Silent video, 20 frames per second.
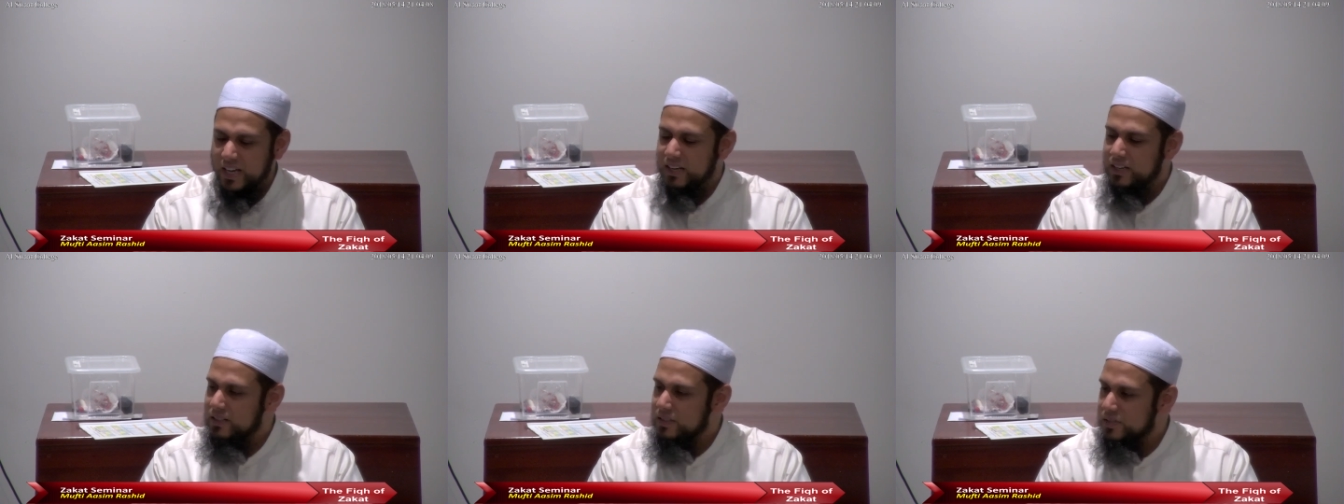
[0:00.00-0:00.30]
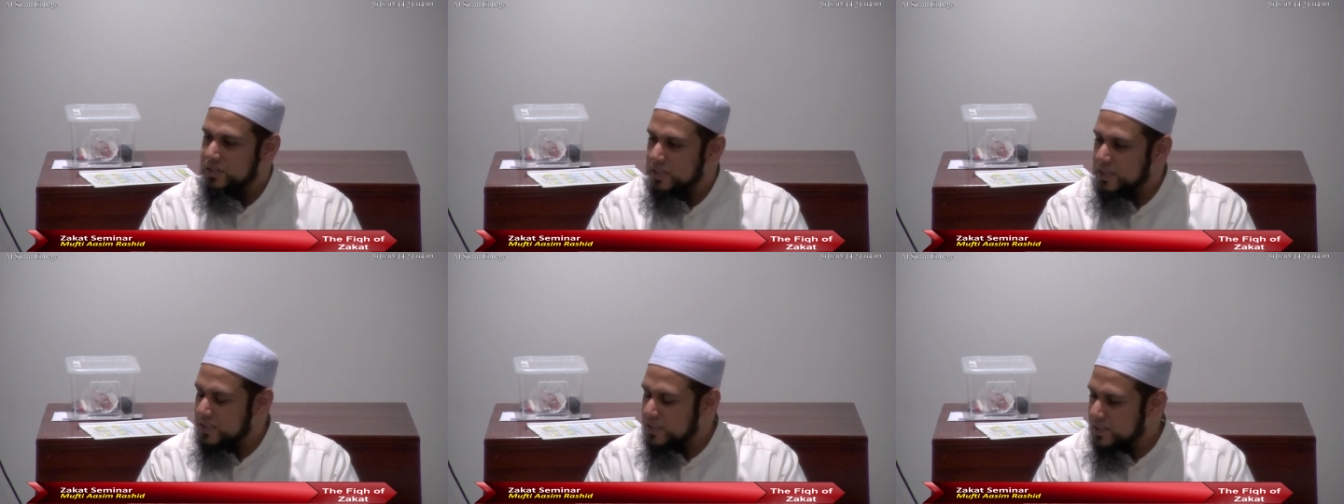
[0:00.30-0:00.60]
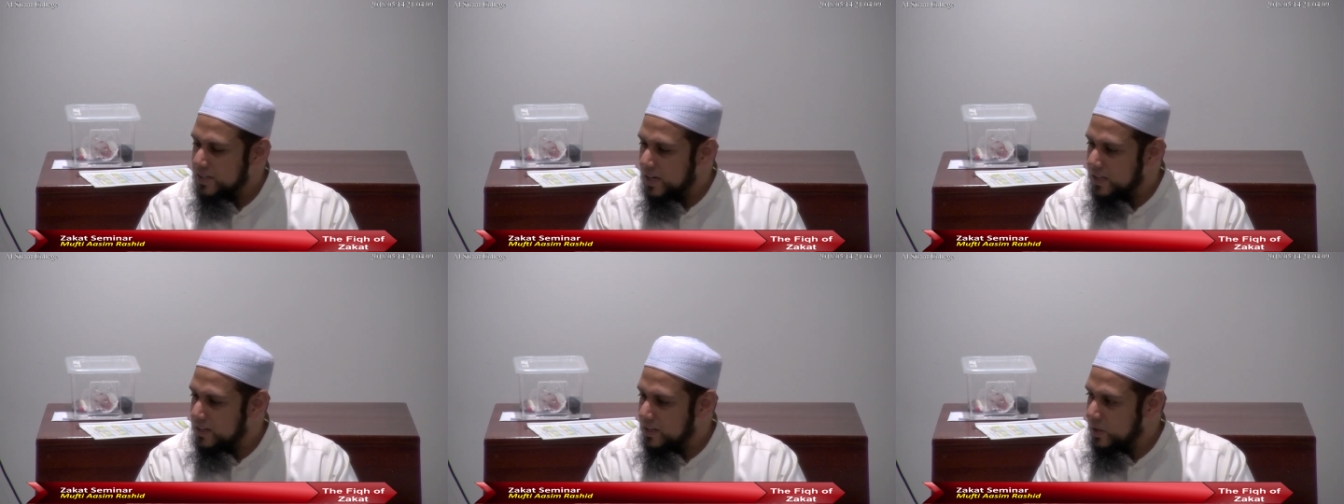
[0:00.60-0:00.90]
tendency
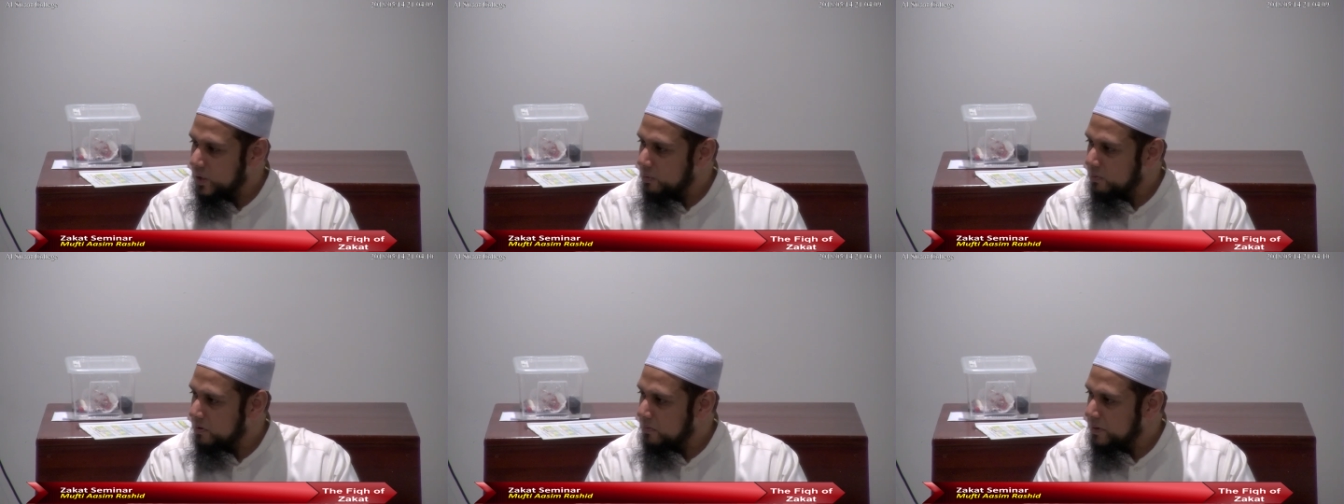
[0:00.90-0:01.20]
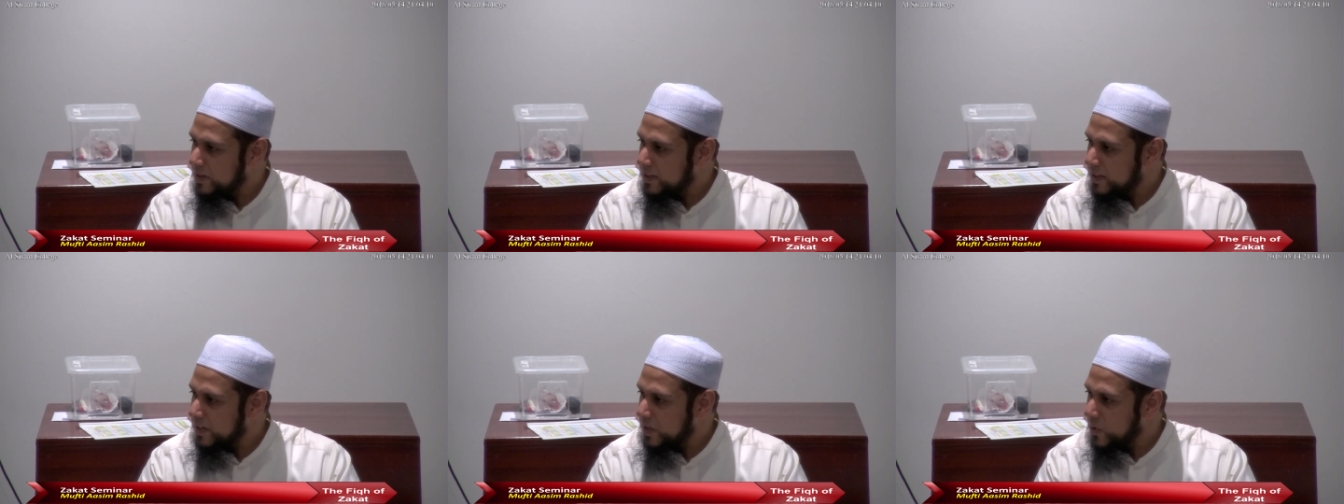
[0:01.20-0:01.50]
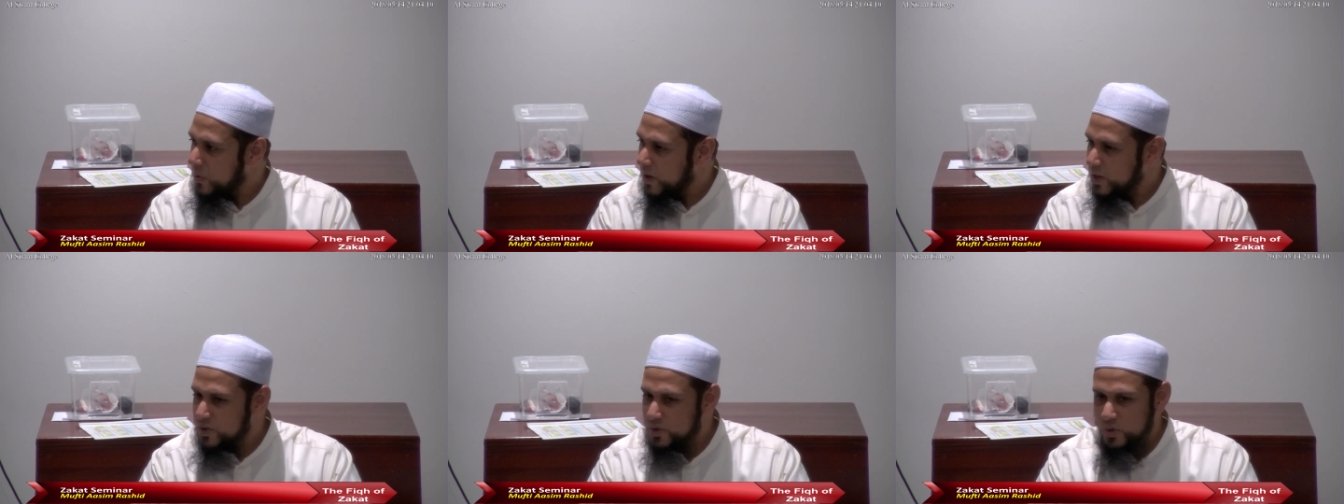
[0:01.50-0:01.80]
inside the human being that
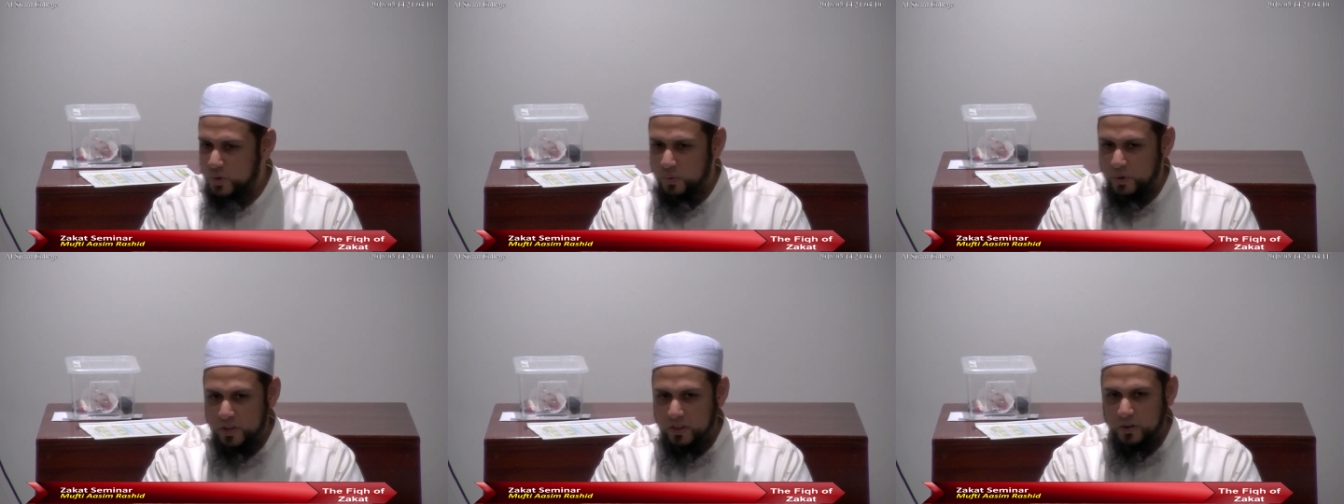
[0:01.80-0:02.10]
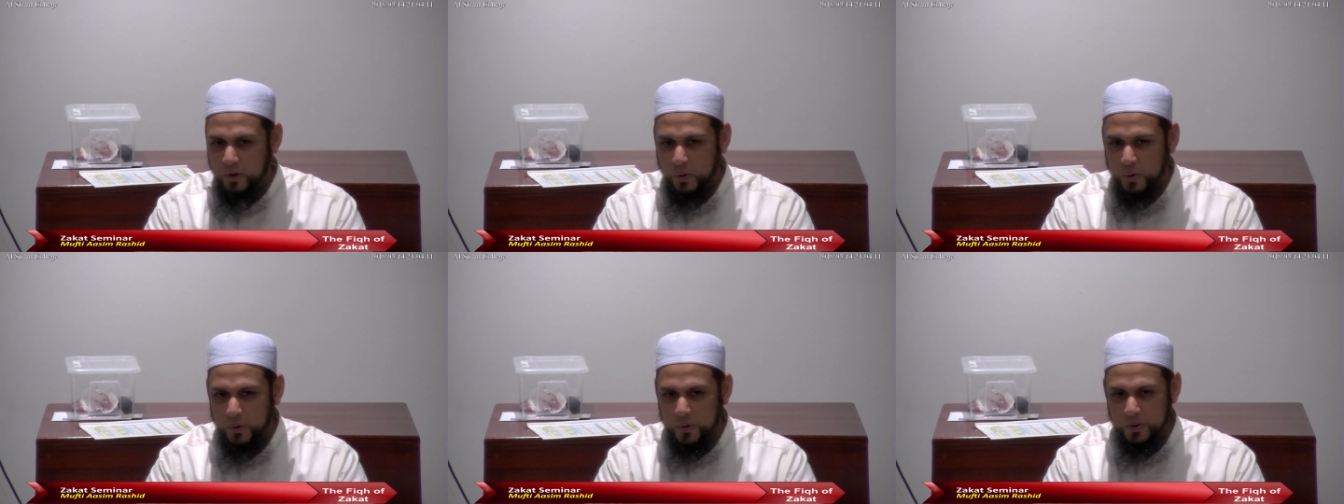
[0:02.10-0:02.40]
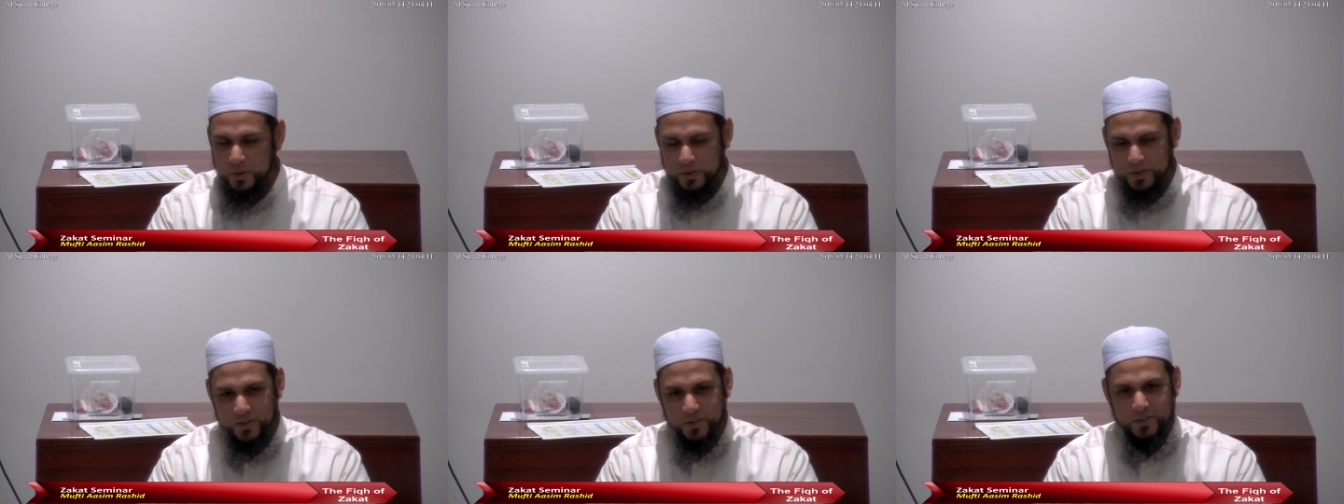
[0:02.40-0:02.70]
he wants to
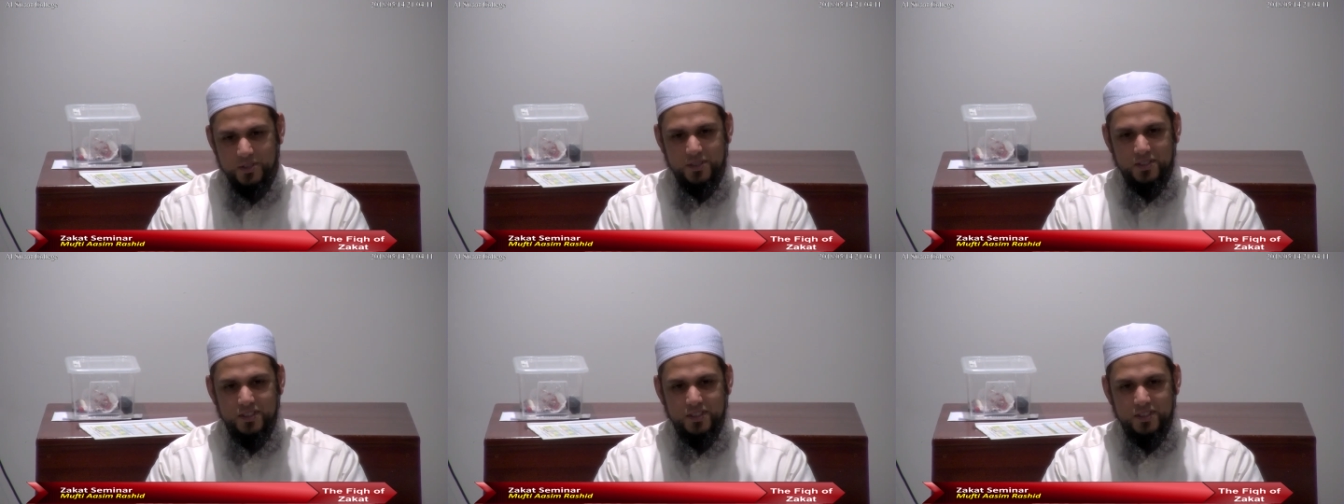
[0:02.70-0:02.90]
withhold.